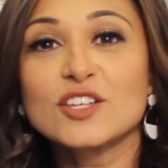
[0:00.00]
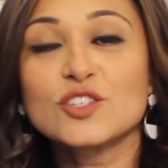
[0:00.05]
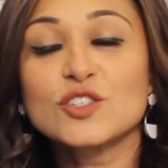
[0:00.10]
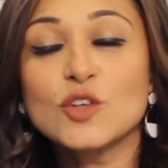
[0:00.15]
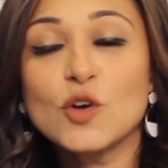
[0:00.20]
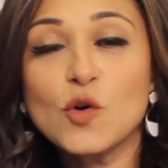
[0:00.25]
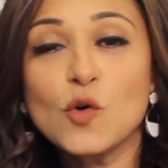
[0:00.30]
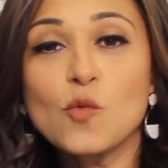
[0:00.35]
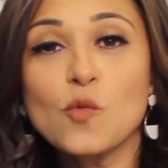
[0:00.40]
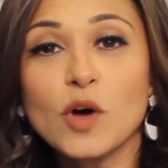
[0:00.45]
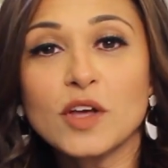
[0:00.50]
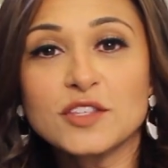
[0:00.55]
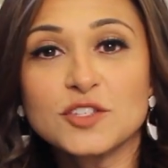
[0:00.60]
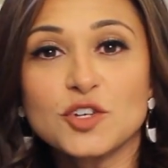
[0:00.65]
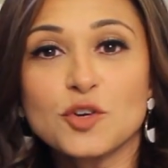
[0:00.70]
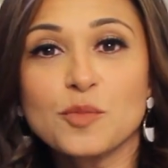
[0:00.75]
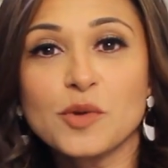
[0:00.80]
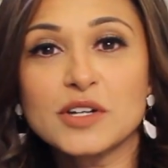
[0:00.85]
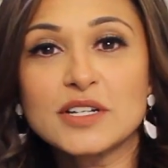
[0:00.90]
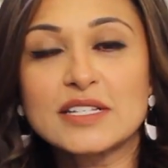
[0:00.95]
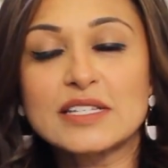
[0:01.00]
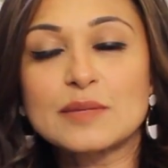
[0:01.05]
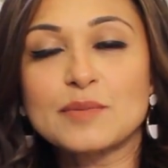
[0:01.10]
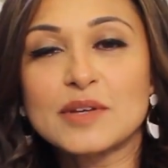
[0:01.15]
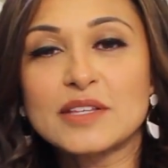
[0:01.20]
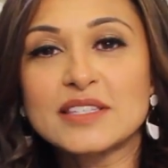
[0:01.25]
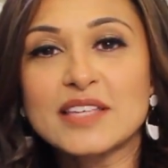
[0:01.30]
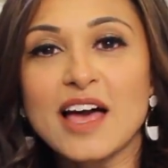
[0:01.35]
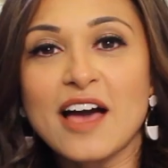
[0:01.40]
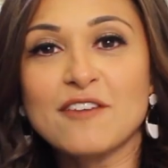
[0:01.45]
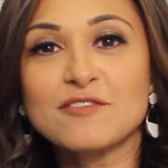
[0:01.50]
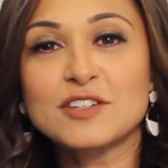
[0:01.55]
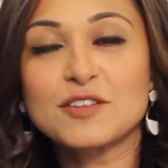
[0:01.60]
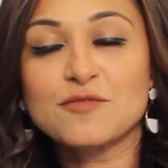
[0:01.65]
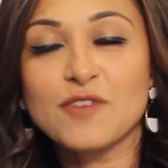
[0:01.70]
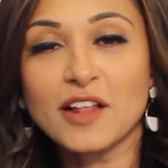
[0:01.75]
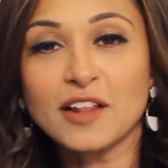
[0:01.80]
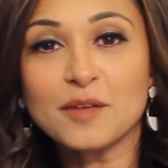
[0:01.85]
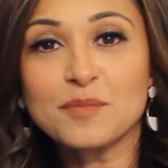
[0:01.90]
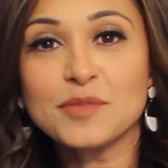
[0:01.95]
So once your participants have
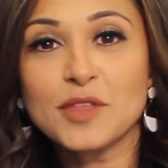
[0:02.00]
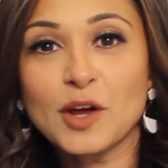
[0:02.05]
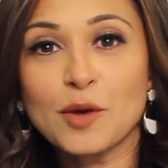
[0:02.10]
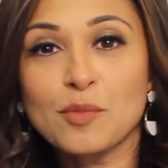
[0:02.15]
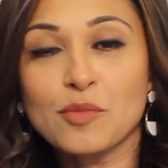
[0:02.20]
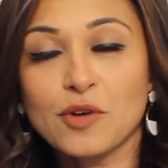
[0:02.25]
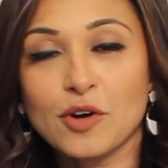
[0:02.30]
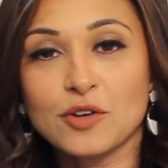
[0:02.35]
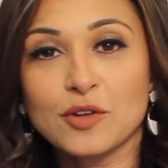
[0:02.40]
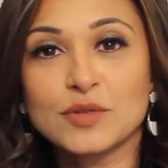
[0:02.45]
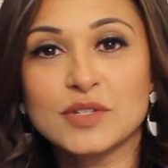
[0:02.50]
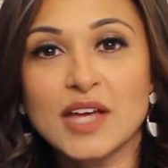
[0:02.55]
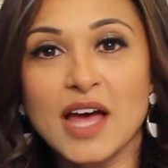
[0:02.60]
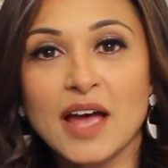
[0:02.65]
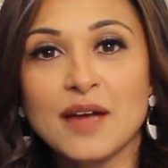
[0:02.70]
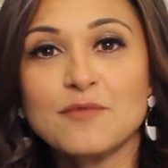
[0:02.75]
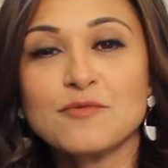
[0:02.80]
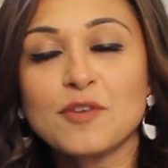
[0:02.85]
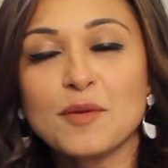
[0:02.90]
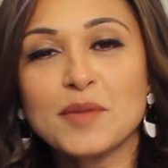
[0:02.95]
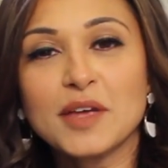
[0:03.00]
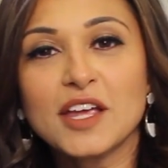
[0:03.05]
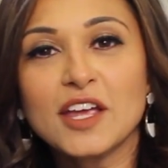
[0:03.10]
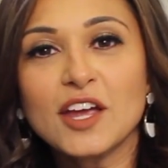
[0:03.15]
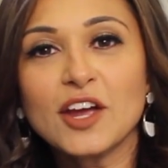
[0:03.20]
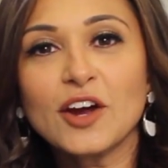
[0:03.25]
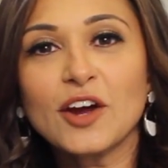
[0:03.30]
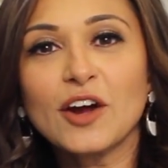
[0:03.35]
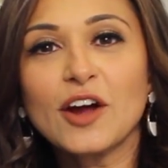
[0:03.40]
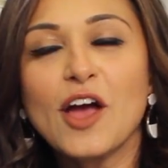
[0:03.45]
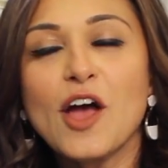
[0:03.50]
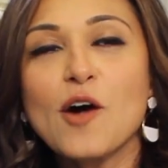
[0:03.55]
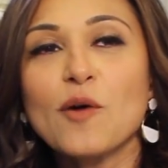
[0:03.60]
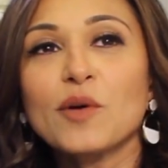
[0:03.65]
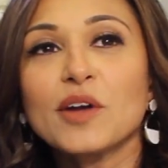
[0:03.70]
developed their prototype, from here,